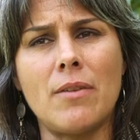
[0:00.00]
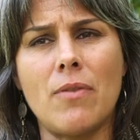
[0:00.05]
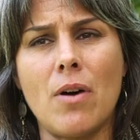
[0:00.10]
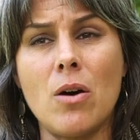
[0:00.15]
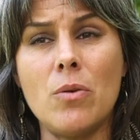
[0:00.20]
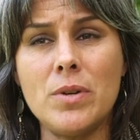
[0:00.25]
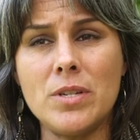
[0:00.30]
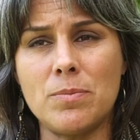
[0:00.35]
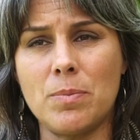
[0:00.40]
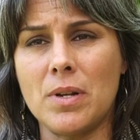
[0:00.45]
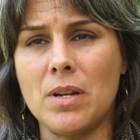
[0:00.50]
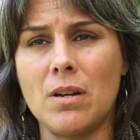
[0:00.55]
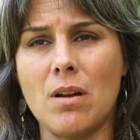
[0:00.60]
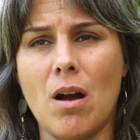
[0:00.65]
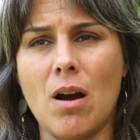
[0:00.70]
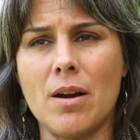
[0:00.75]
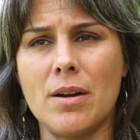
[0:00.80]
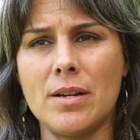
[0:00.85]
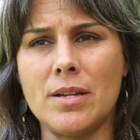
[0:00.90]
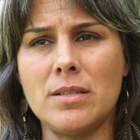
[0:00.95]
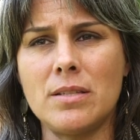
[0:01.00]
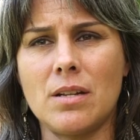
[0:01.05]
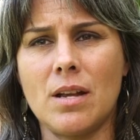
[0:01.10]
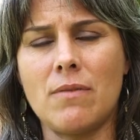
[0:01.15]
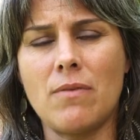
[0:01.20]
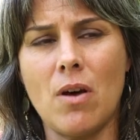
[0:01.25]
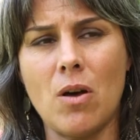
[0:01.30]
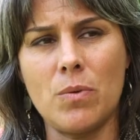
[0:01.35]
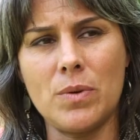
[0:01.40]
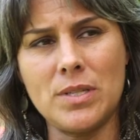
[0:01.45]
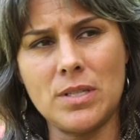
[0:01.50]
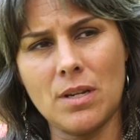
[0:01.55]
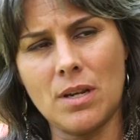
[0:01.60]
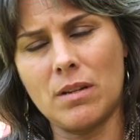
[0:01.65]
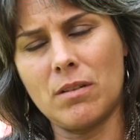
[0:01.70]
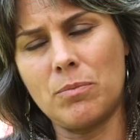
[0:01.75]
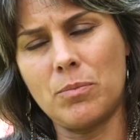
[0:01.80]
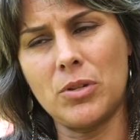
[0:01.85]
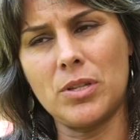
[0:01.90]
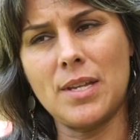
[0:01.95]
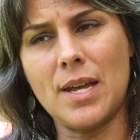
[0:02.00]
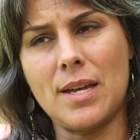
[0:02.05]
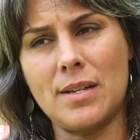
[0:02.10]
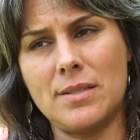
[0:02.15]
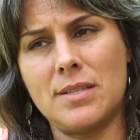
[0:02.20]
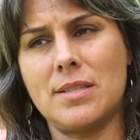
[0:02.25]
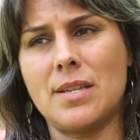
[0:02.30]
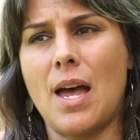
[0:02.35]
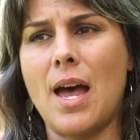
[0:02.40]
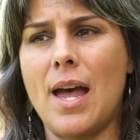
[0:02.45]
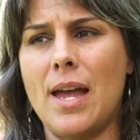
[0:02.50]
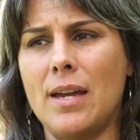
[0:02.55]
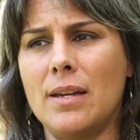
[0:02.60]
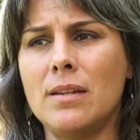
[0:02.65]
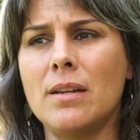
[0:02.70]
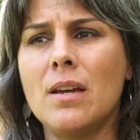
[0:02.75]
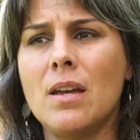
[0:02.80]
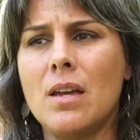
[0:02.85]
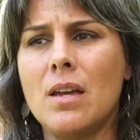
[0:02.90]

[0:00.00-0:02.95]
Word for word: I've always been an artist, and I've always kind of put that aside.